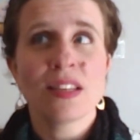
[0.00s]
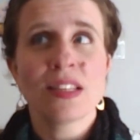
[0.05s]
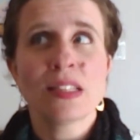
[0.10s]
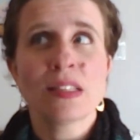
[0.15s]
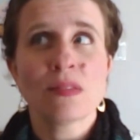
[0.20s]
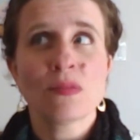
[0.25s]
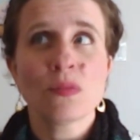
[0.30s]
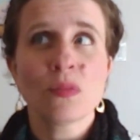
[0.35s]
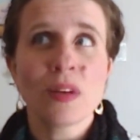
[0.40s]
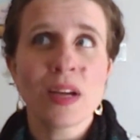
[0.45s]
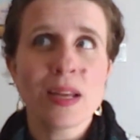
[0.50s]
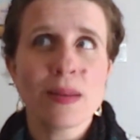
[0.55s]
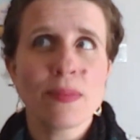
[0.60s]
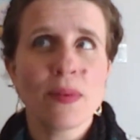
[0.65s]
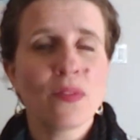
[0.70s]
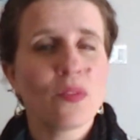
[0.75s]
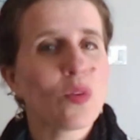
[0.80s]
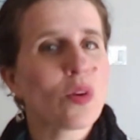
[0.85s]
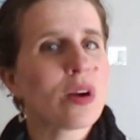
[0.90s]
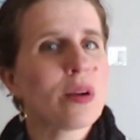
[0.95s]
us right
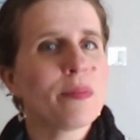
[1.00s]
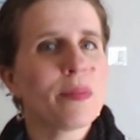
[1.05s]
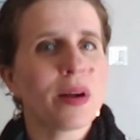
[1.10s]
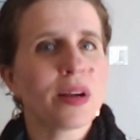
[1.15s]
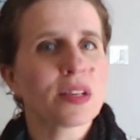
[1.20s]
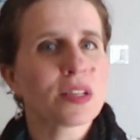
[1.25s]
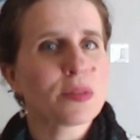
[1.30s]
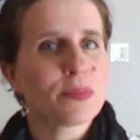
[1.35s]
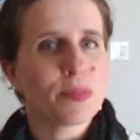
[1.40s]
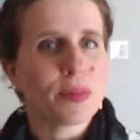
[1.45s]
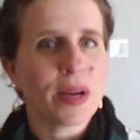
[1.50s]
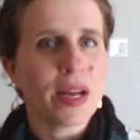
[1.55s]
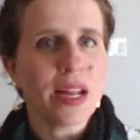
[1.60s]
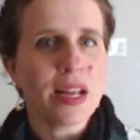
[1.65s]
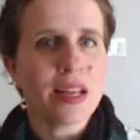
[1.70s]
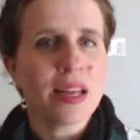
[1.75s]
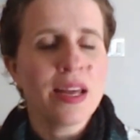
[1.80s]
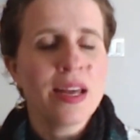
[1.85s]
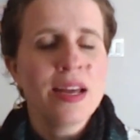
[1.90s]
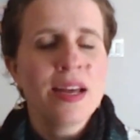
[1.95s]
before March
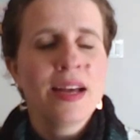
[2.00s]
break.